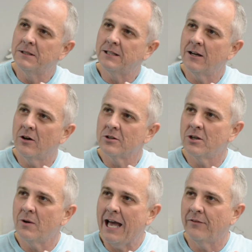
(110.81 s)
but they
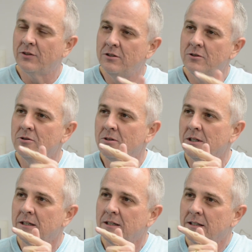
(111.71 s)
also have to do
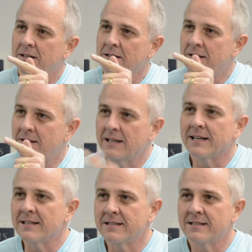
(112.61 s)

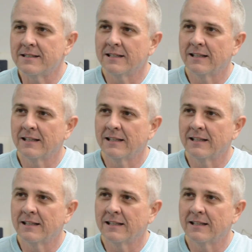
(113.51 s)
this.